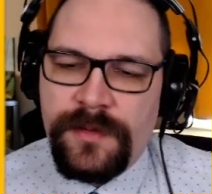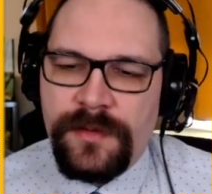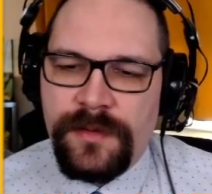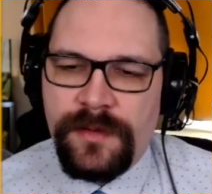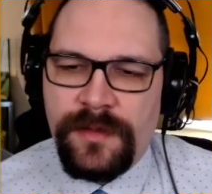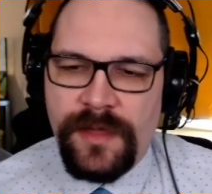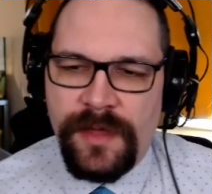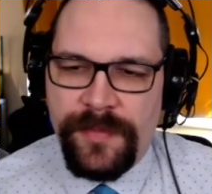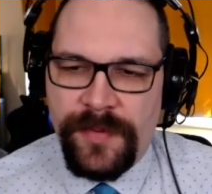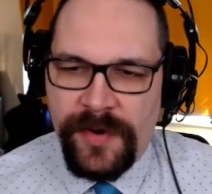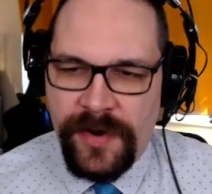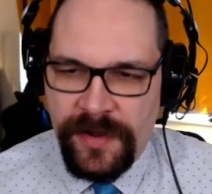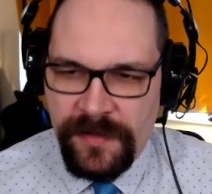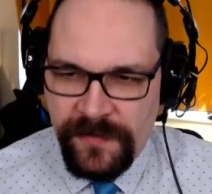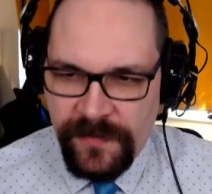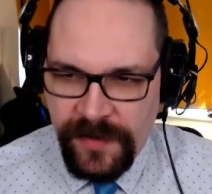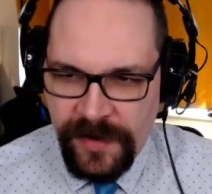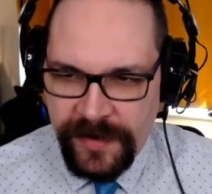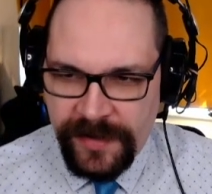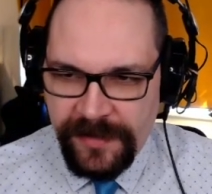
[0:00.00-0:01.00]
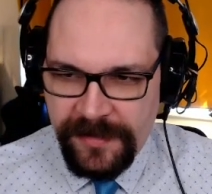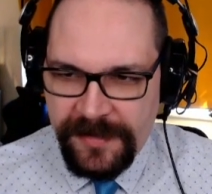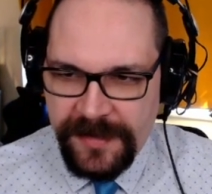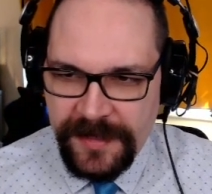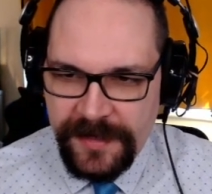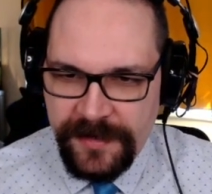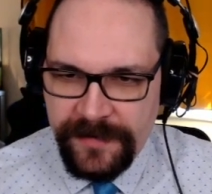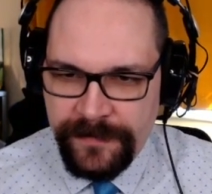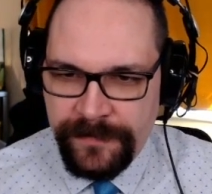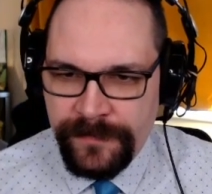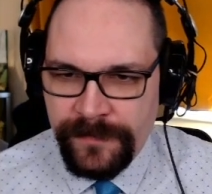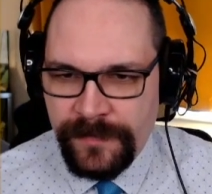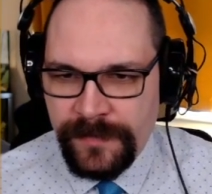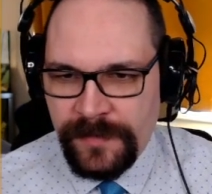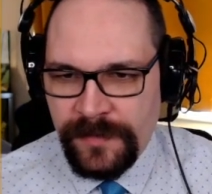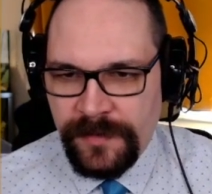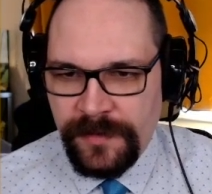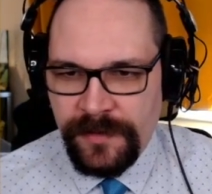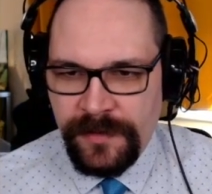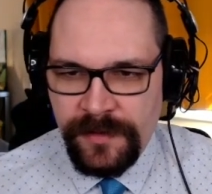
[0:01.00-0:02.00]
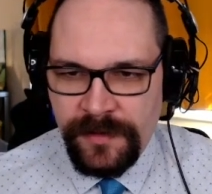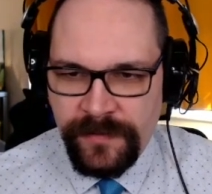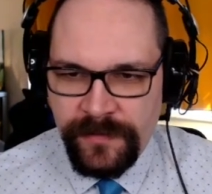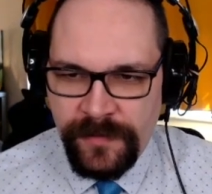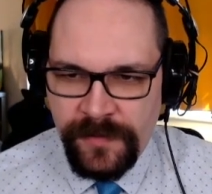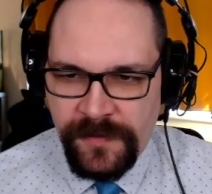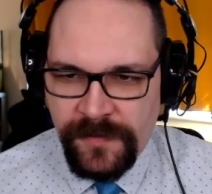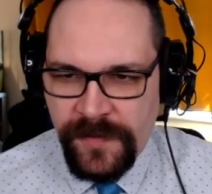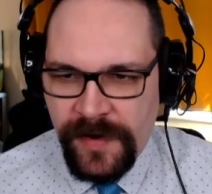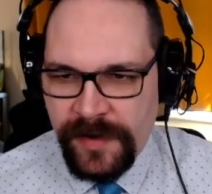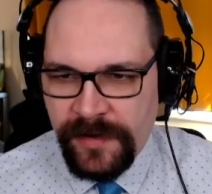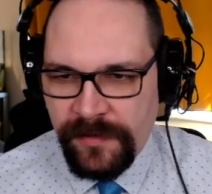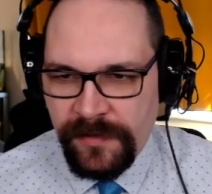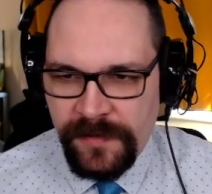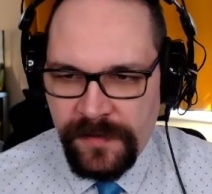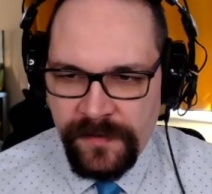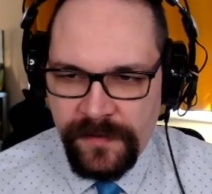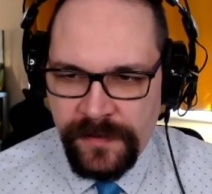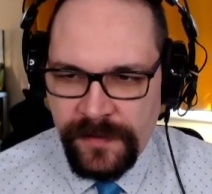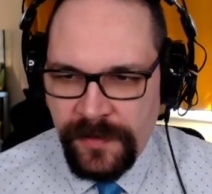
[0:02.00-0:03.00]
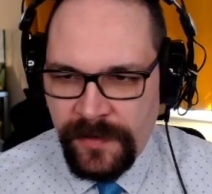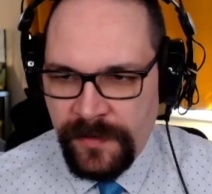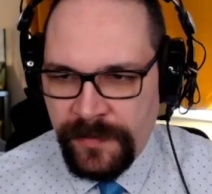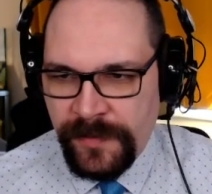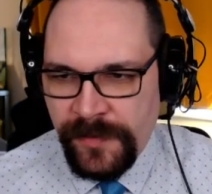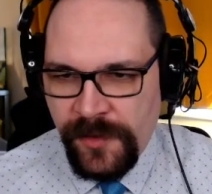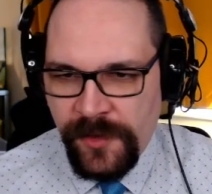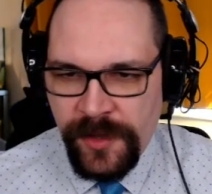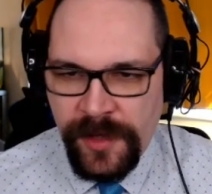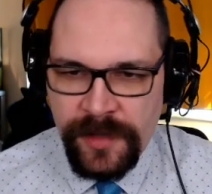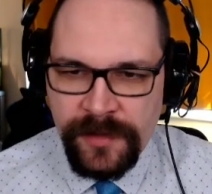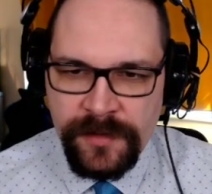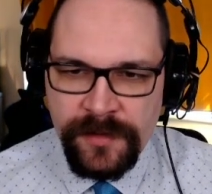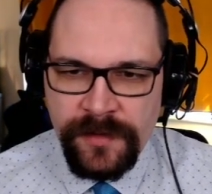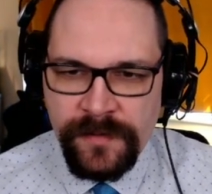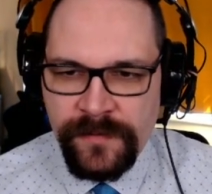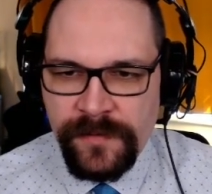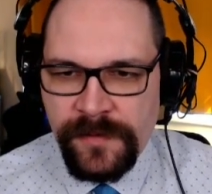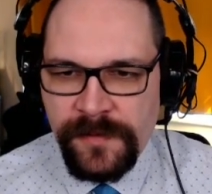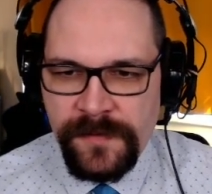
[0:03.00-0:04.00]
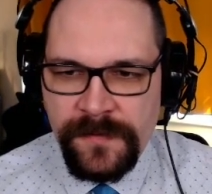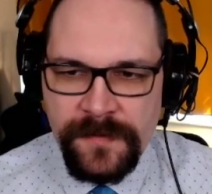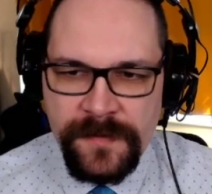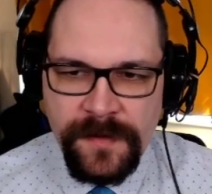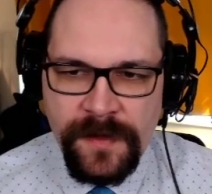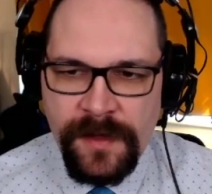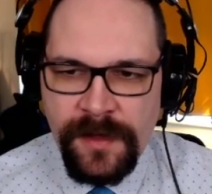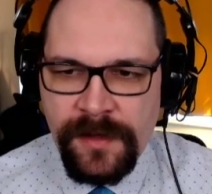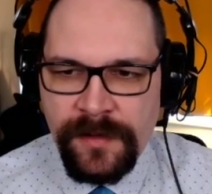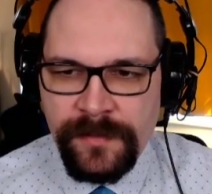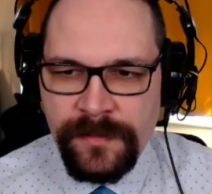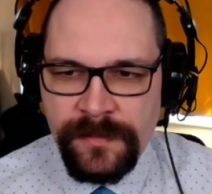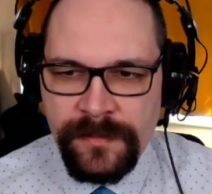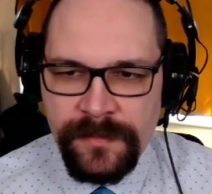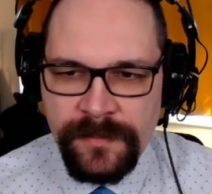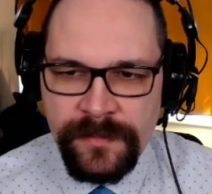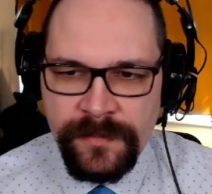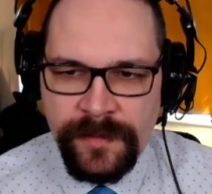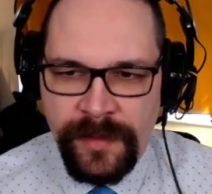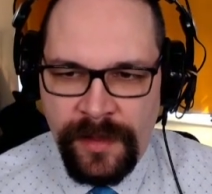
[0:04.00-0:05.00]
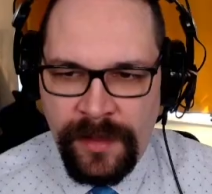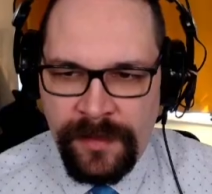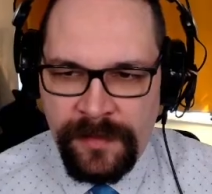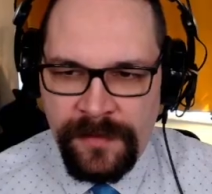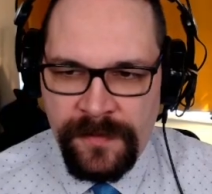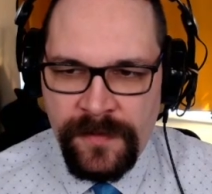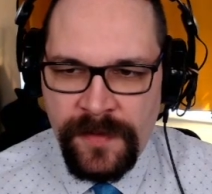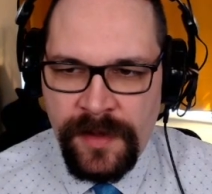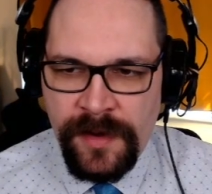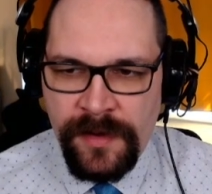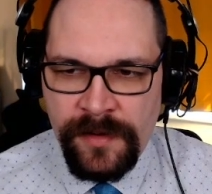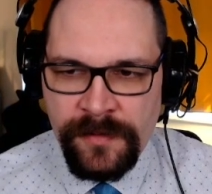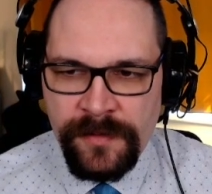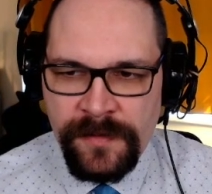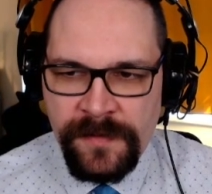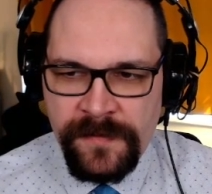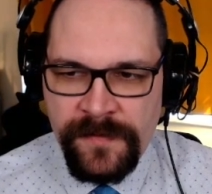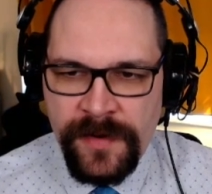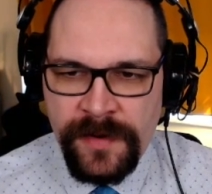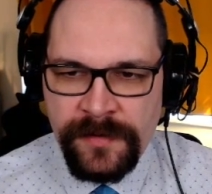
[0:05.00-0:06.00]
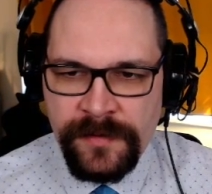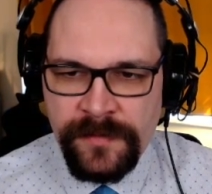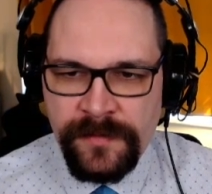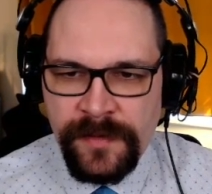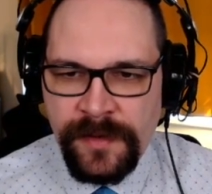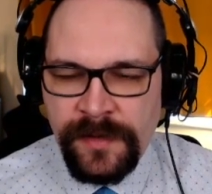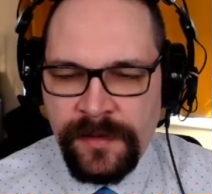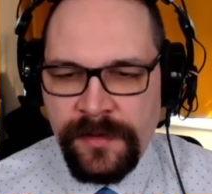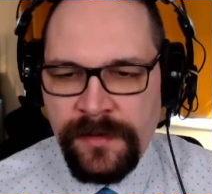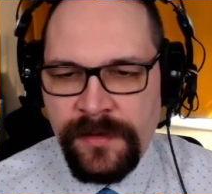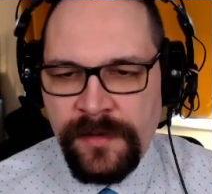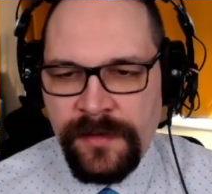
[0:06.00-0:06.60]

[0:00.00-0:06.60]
Keep your hands where I can see them. Voice crackles over the open channel of your suit's comm as you hear the stranded rig.